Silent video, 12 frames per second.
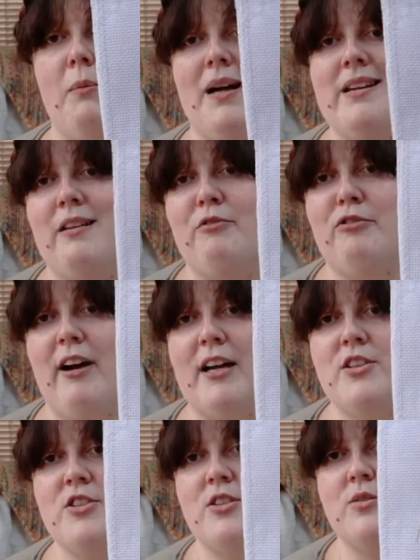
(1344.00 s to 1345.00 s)
adding in
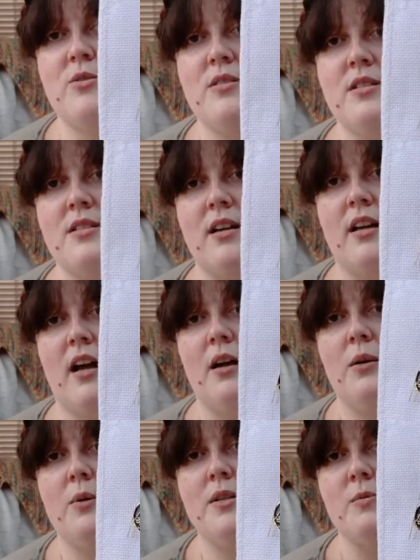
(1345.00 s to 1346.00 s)
fractionals as I
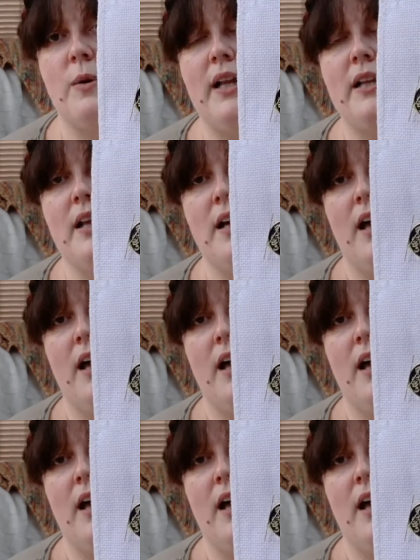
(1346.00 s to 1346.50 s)
go as well,